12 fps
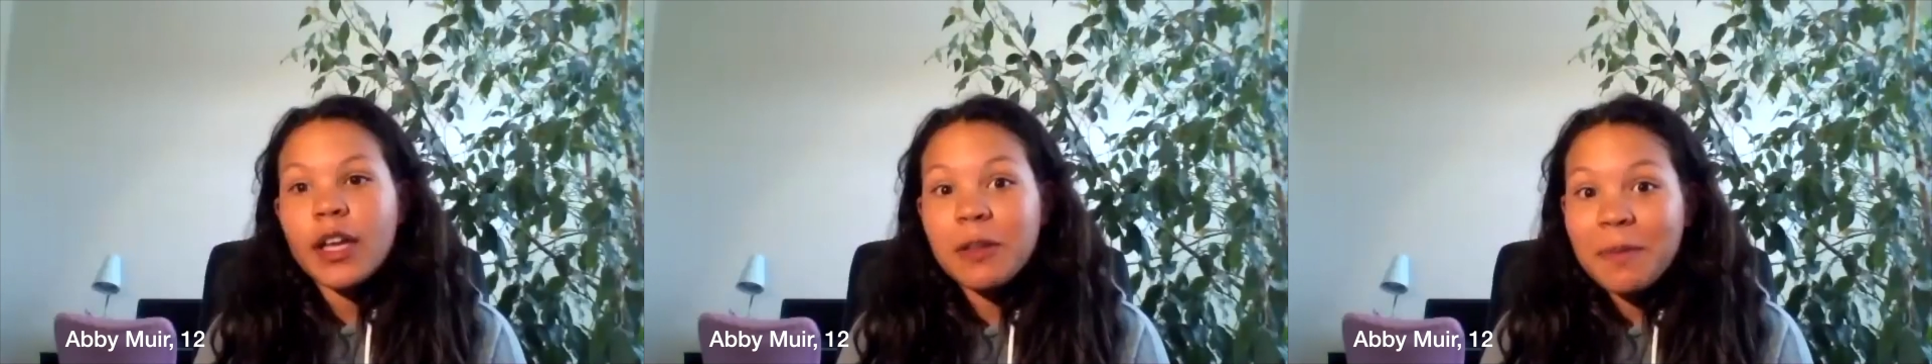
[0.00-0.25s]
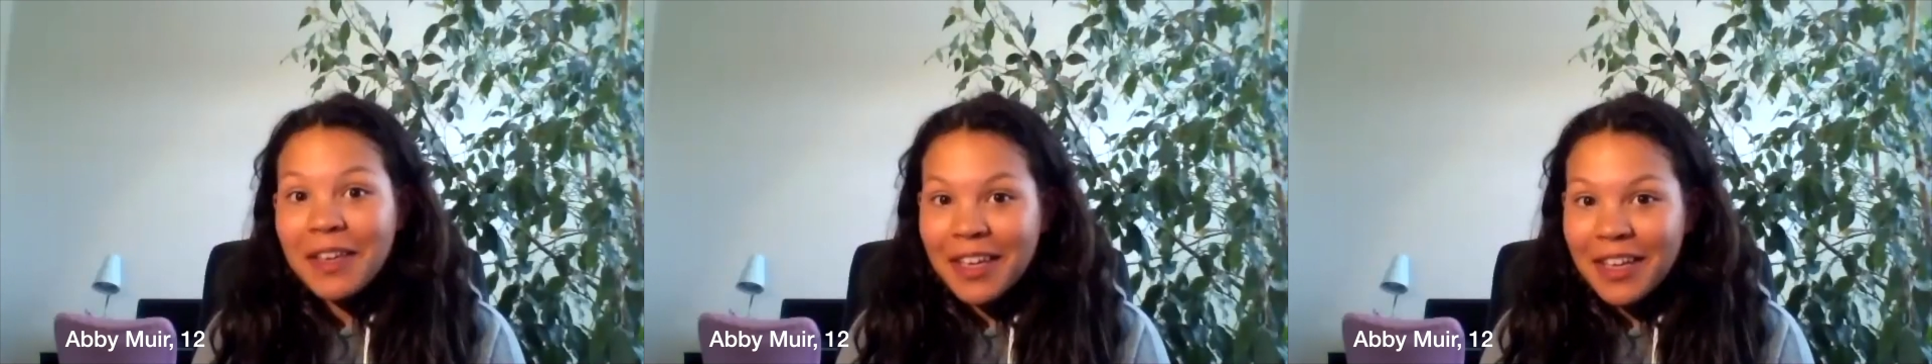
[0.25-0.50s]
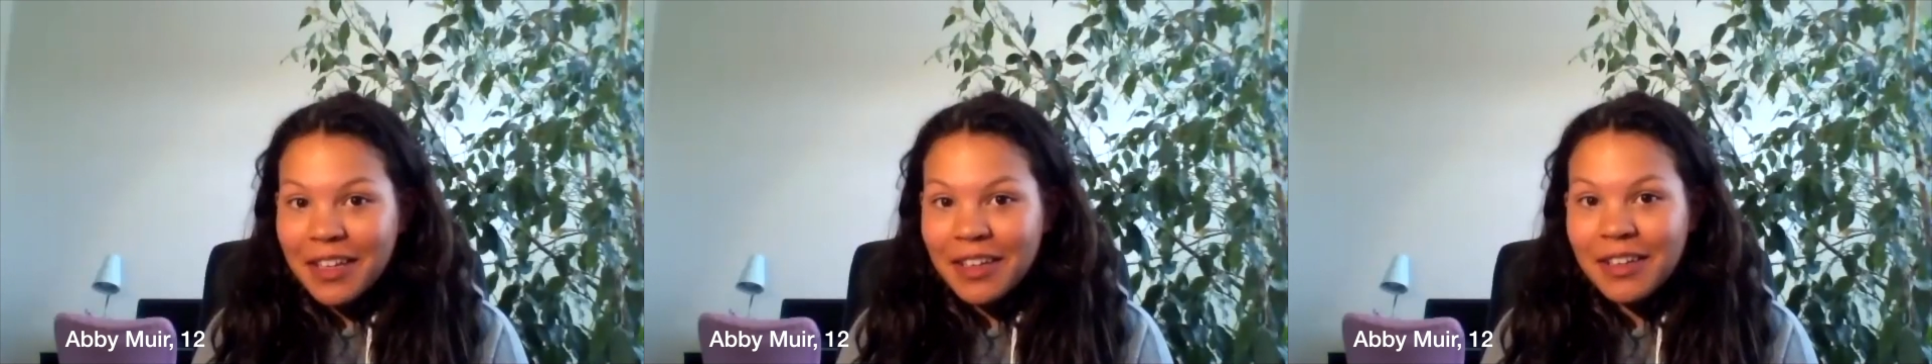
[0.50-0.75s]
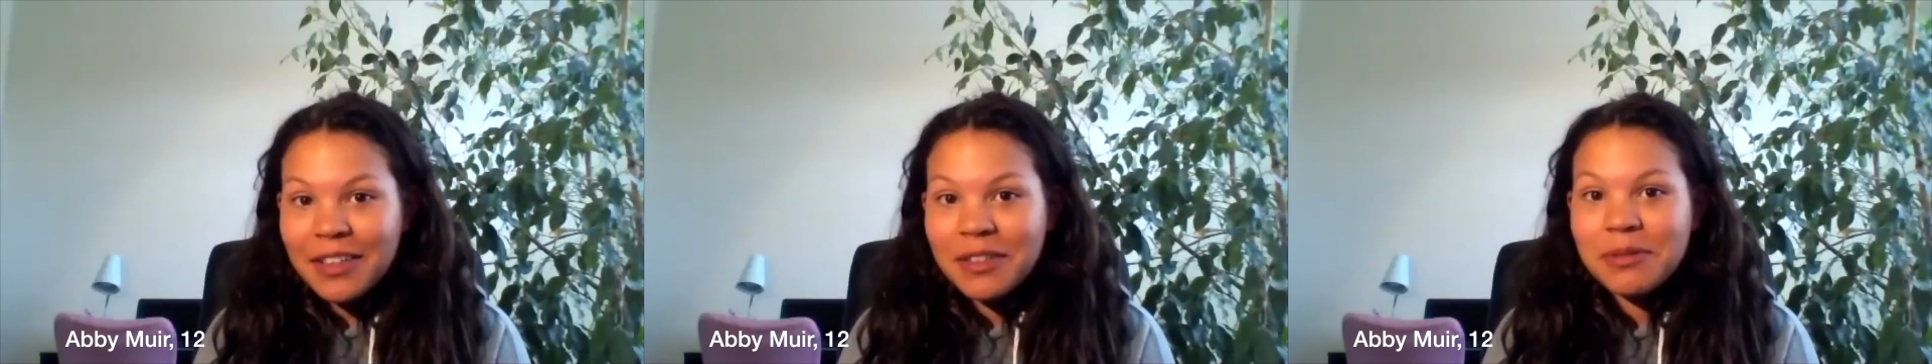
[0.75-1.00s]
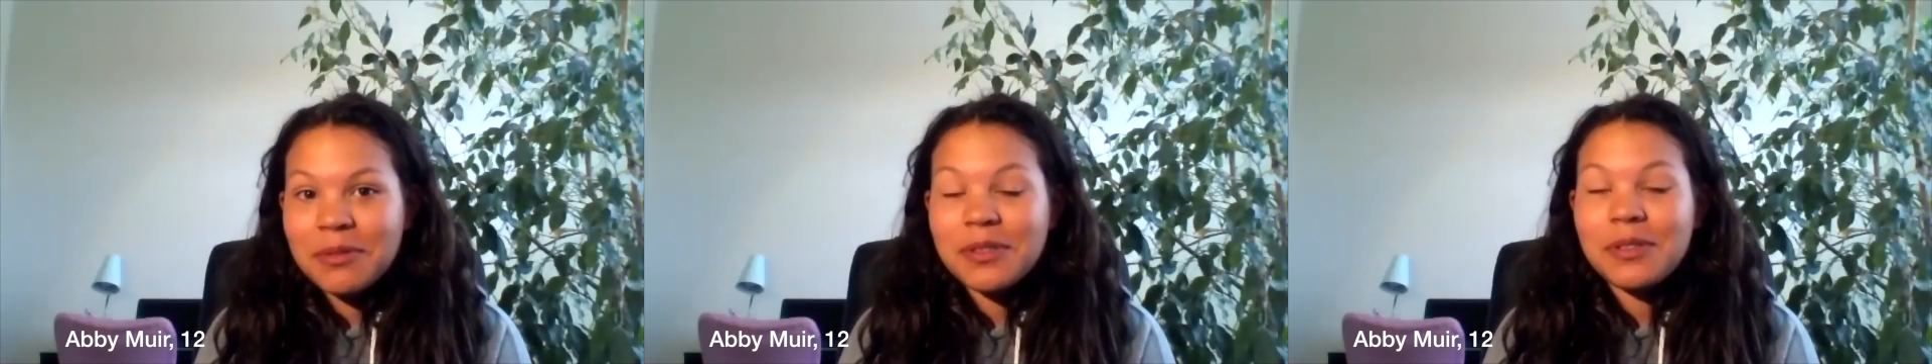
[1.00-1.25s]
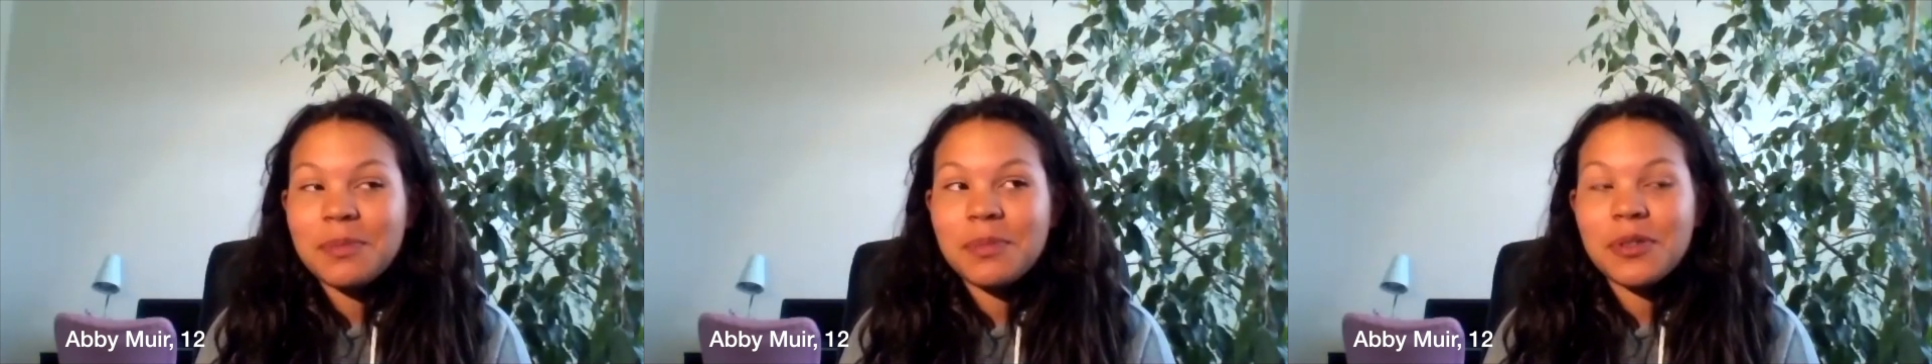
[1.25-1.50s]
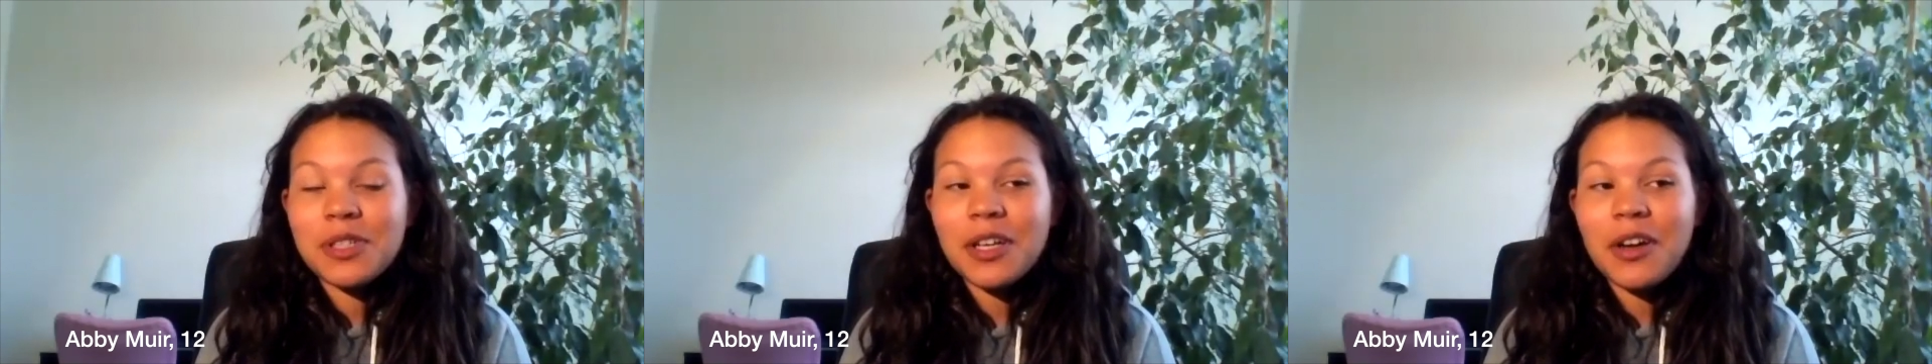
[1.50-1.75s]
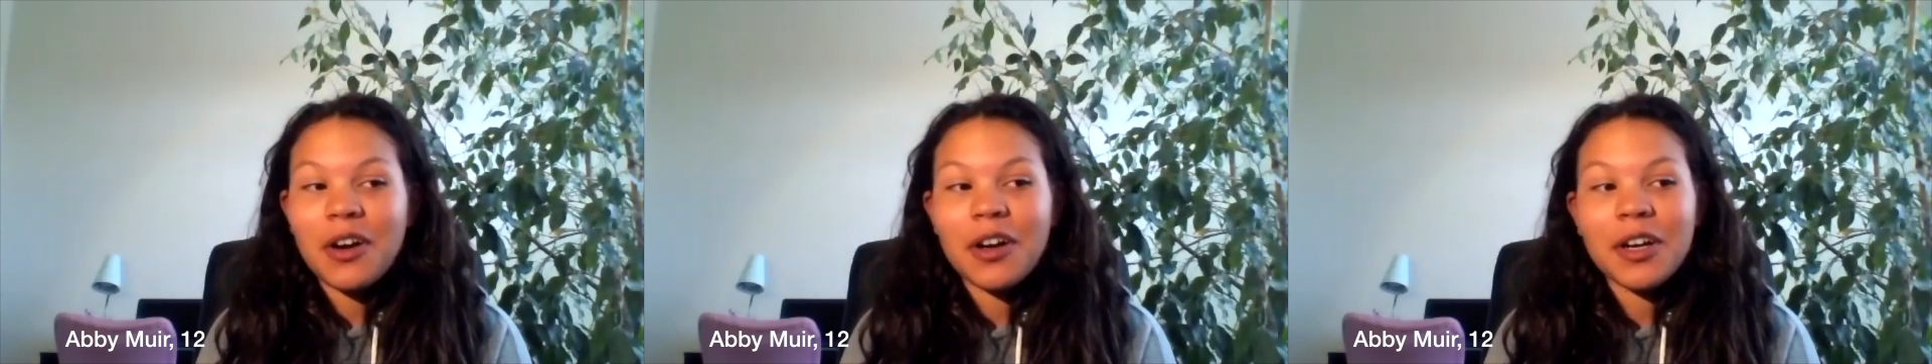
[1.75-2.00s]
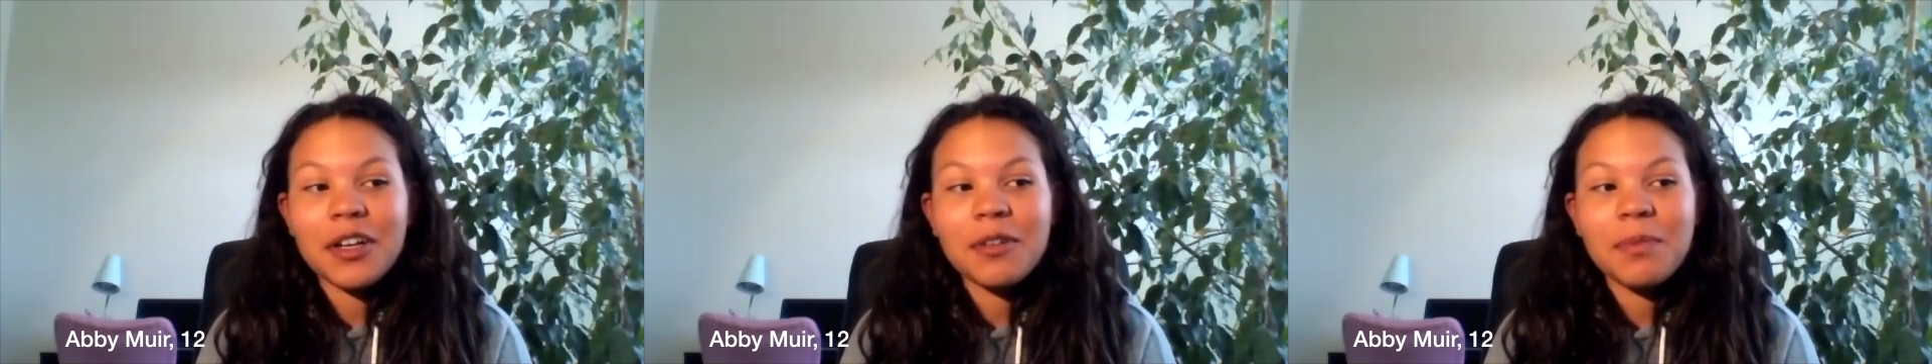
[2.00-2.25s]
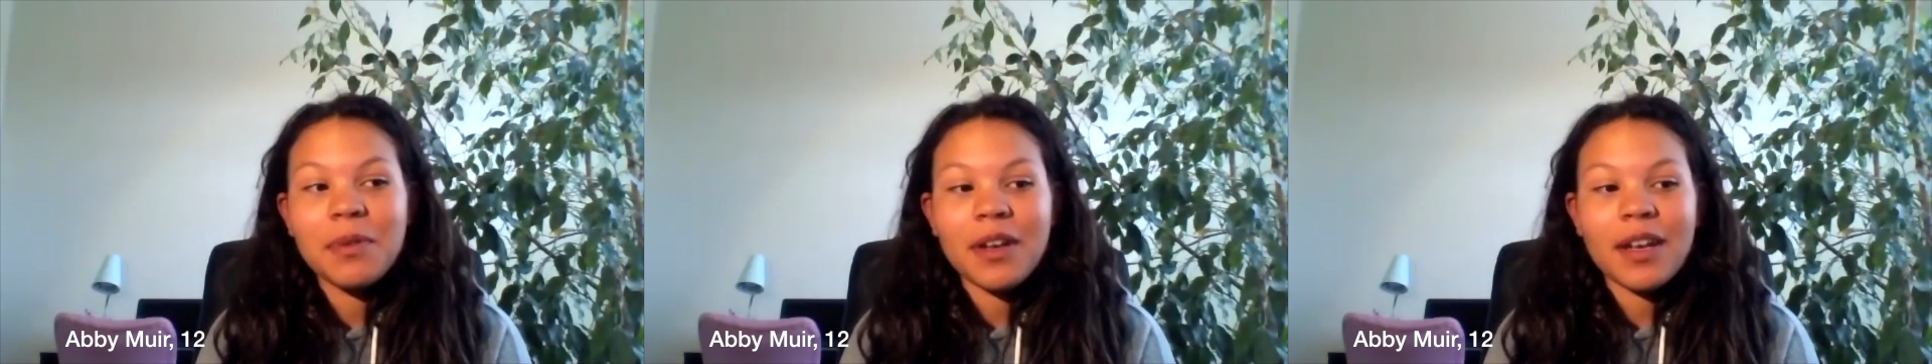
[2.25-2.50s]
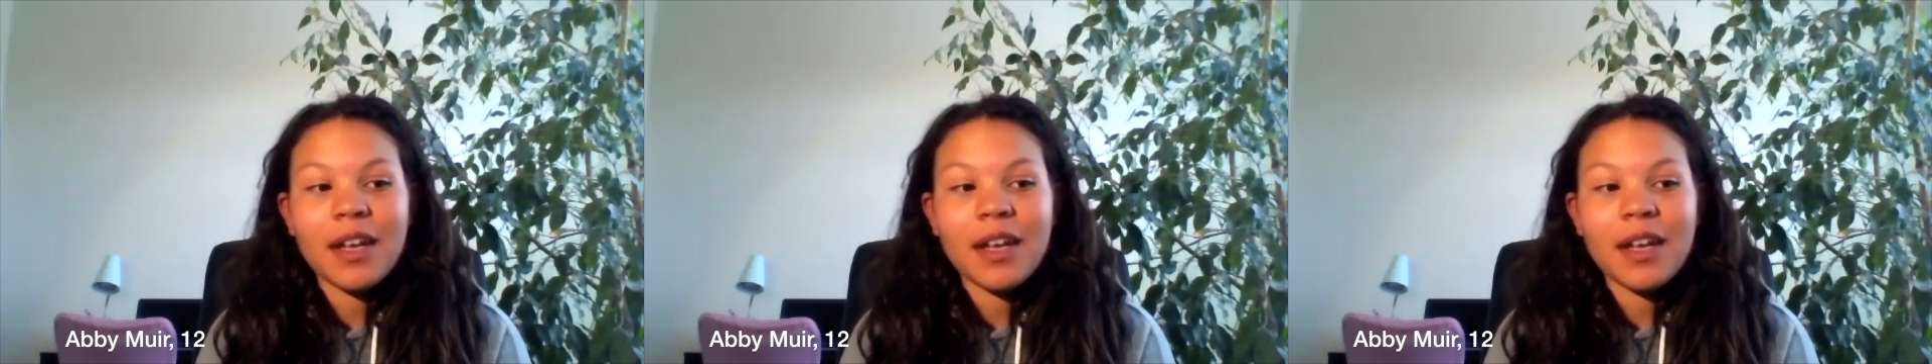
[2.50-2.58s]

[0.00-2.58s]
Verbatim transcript: at the beginning it was pretty hard but